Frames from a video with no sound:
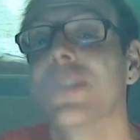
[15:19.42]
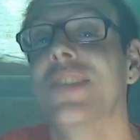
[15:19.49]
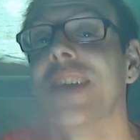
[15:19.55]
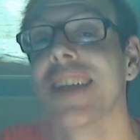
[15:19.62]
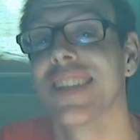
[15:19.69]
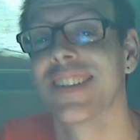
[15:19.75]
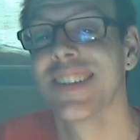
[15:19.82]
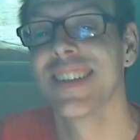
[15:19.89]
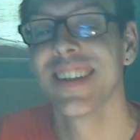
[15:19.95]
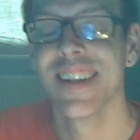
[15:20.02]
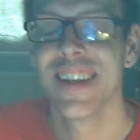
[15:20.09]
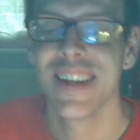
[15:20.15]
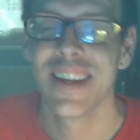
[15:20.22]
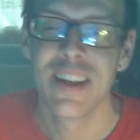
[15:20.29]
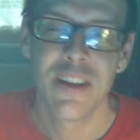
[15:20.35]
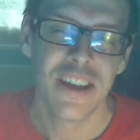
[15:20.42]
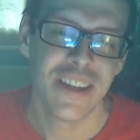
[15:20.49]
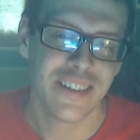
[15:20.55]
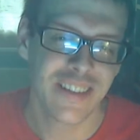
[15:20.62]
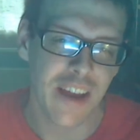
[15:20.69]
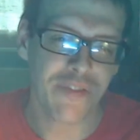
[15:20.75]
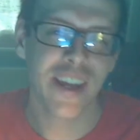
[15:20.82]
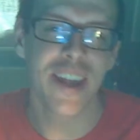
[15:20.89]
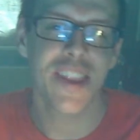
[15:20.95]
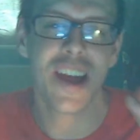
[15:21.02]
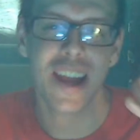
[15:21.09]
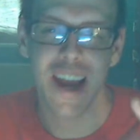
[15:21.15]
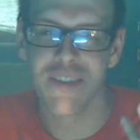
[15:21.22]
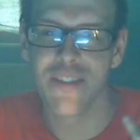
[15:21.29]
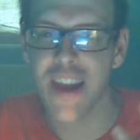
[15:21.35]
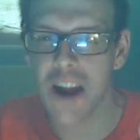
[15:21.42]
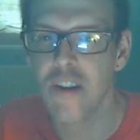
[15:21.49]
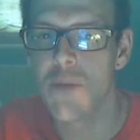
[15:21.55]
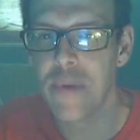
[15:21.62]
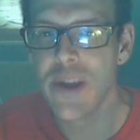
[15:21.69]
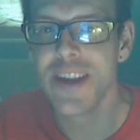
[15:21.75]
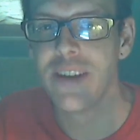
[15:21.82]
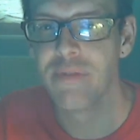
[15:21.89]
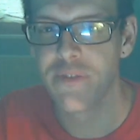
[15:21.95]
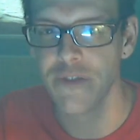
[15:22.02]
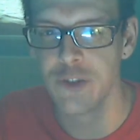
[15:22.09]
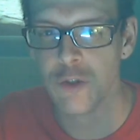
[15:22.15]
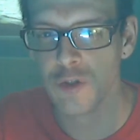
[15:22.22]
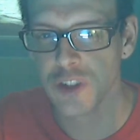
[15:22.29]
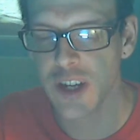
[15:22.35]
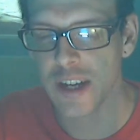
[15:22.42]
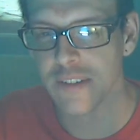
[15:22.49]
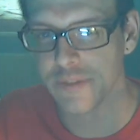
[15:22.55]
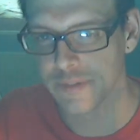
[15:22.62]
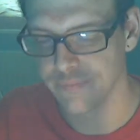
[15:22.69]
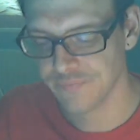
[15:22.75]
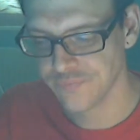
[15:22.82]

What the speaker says: Tilt. You're definitely getting that kind of Caribbean-infused kind of